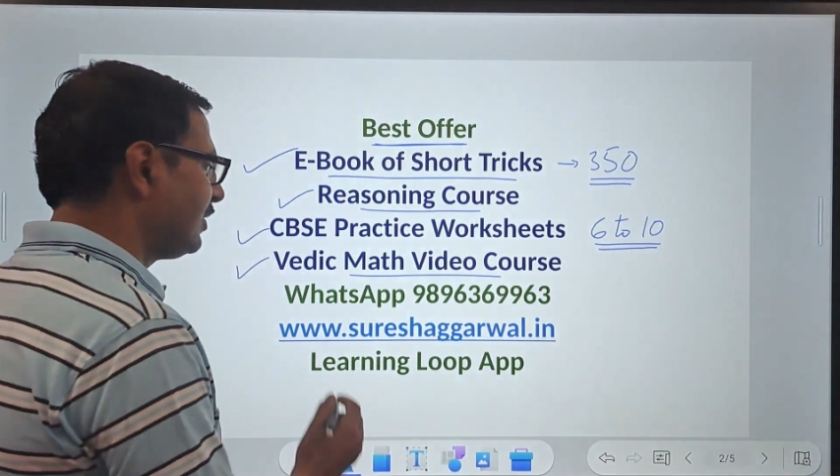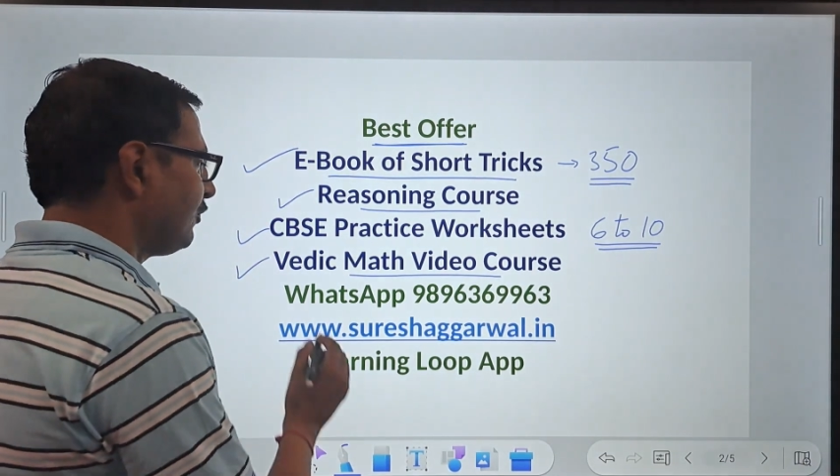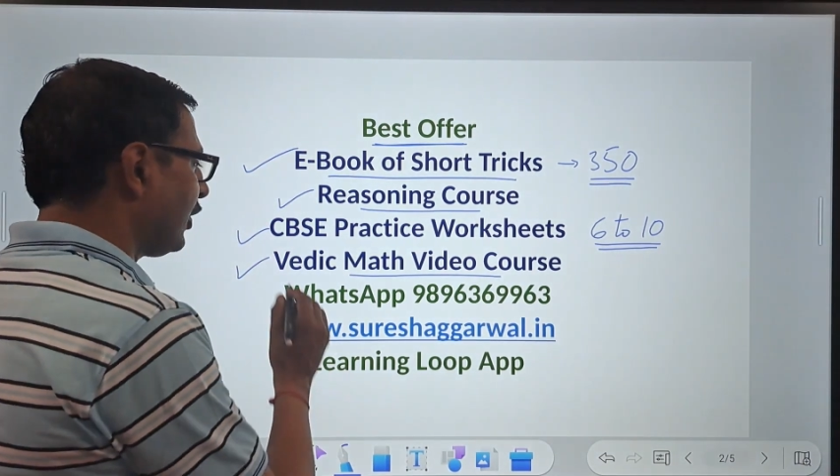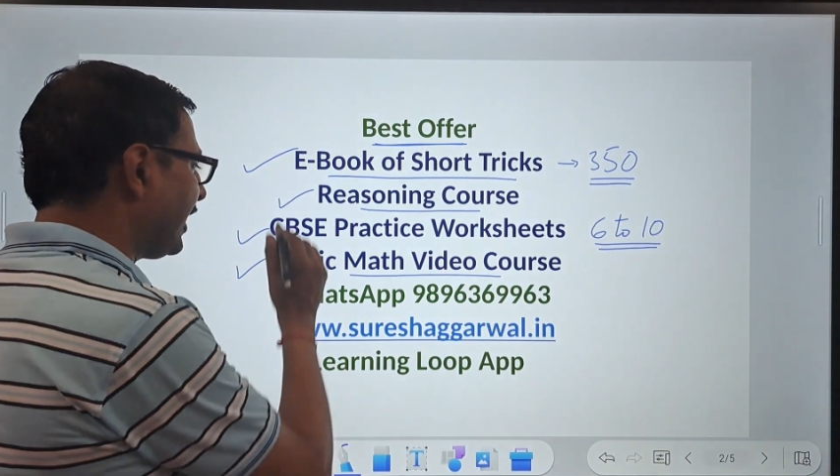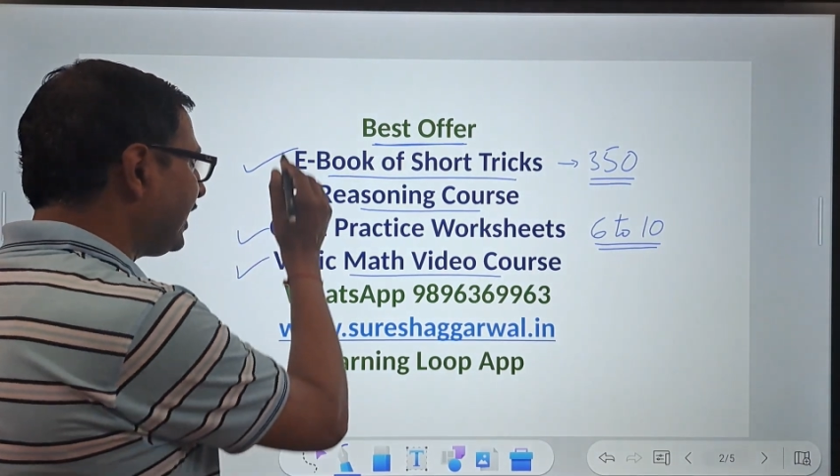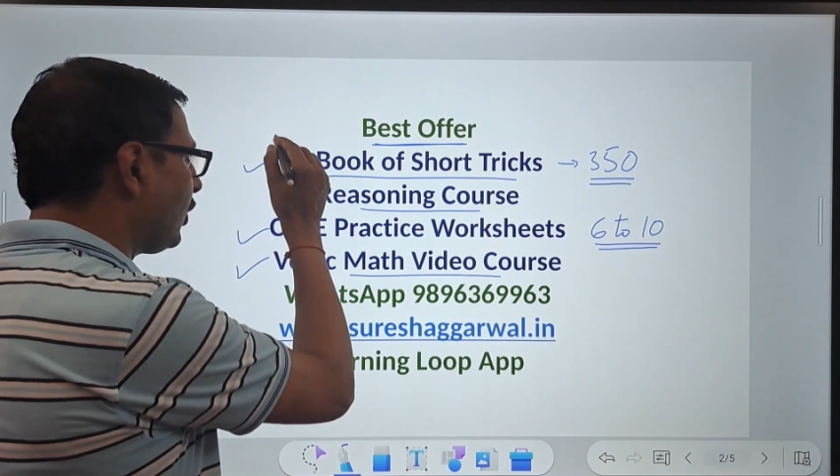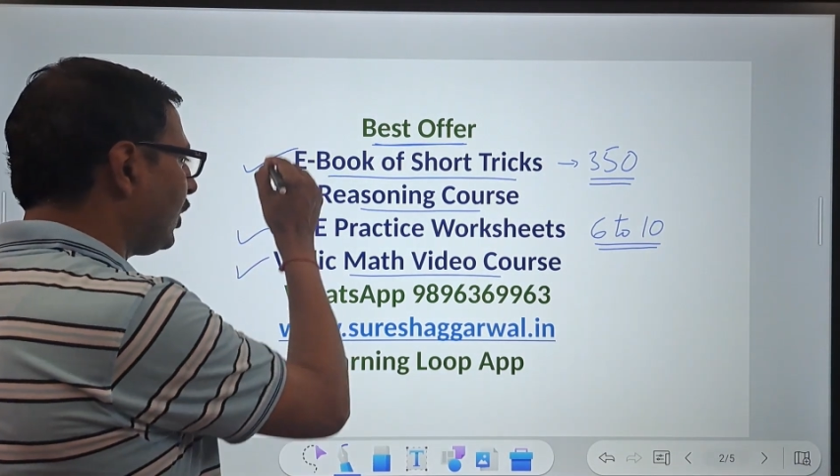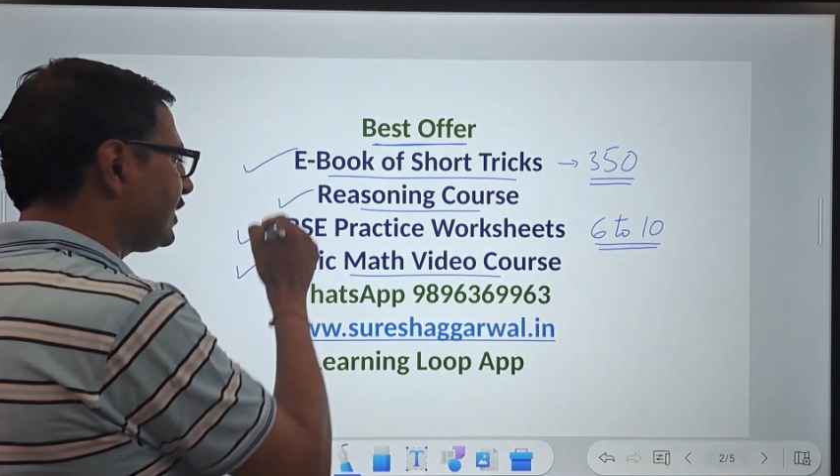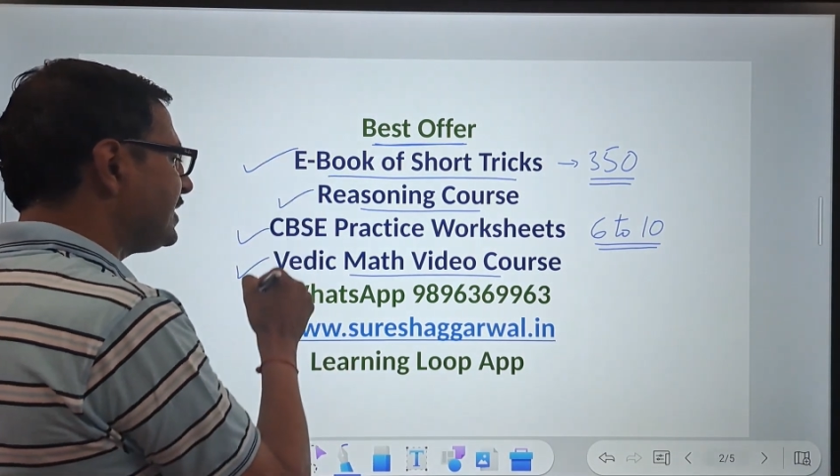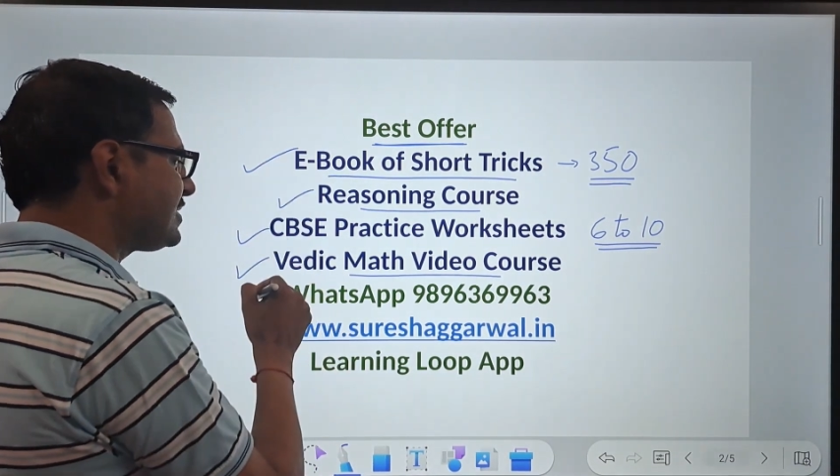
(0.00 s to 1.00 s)
For getting
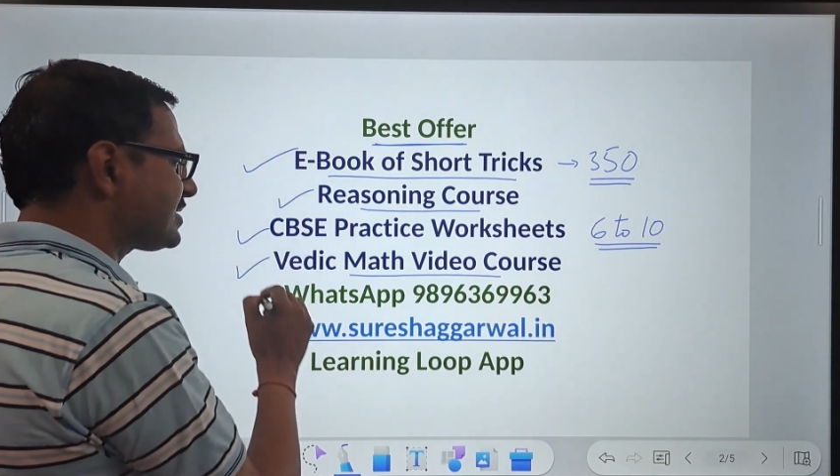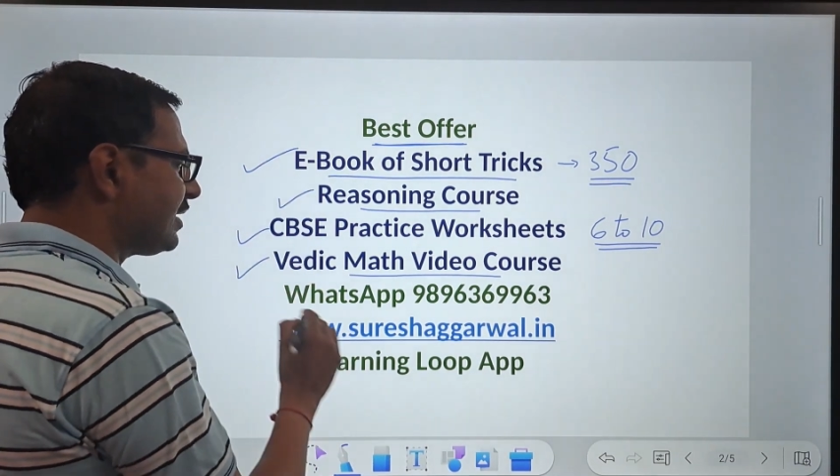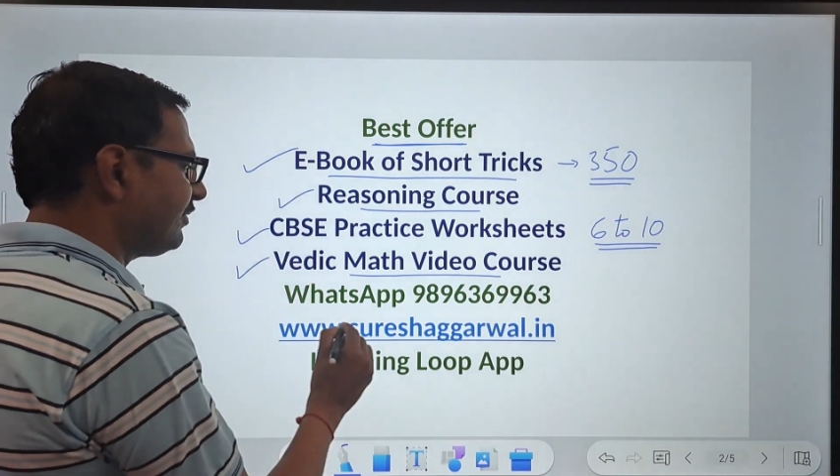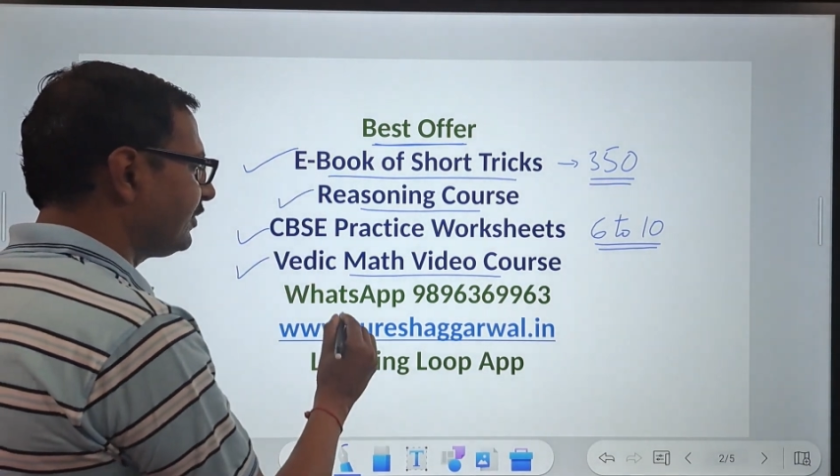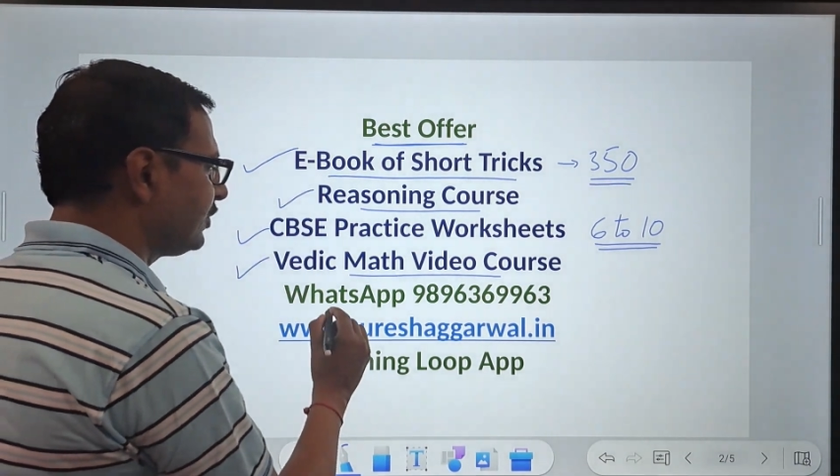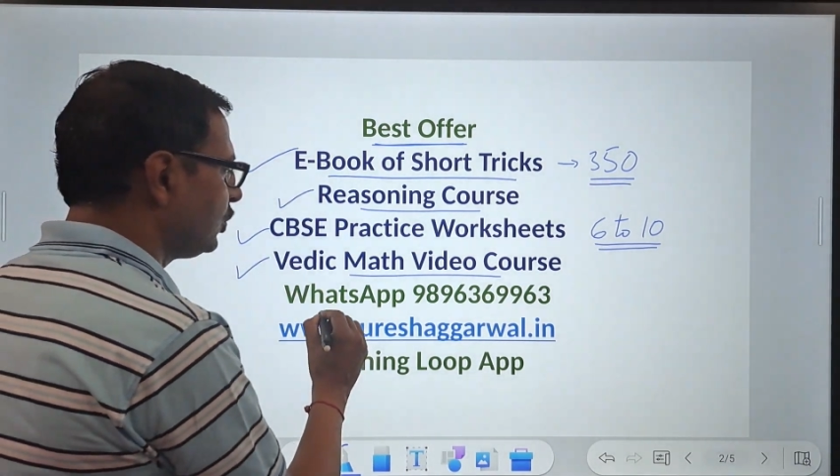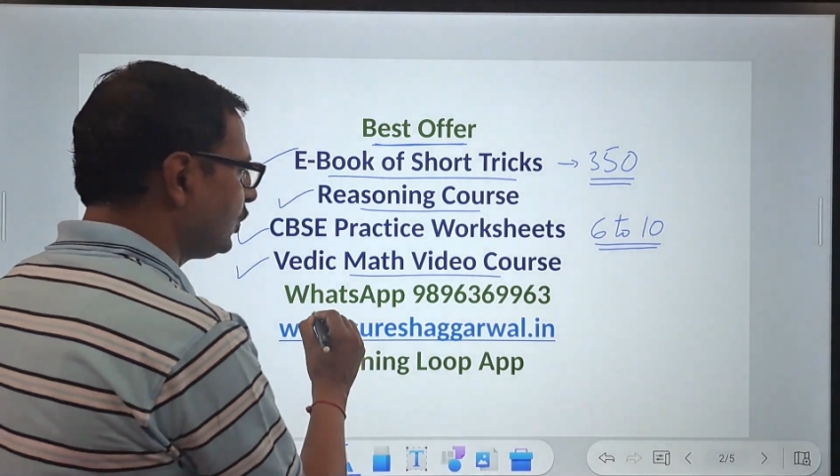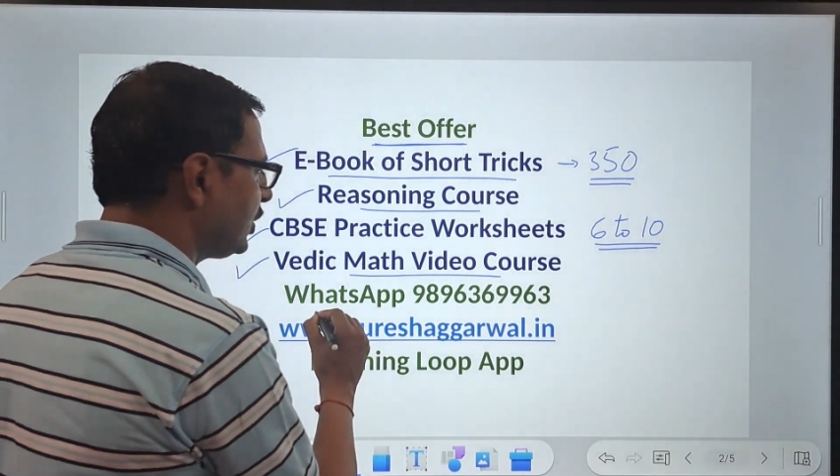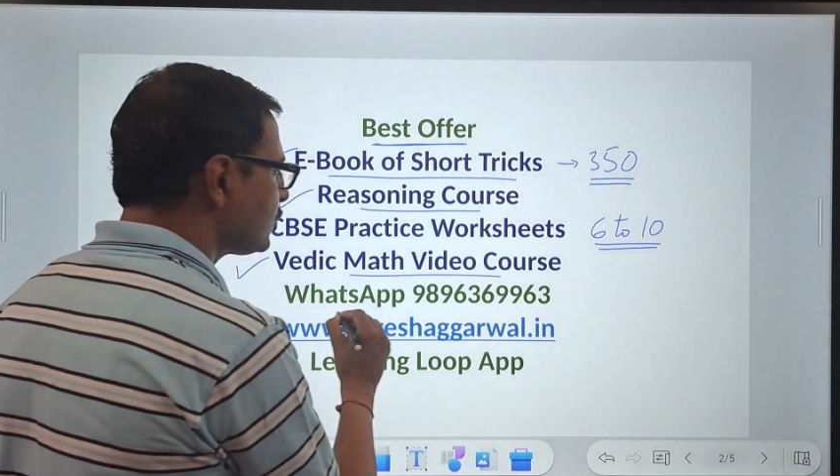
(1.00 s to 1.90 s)
all these stuff, you need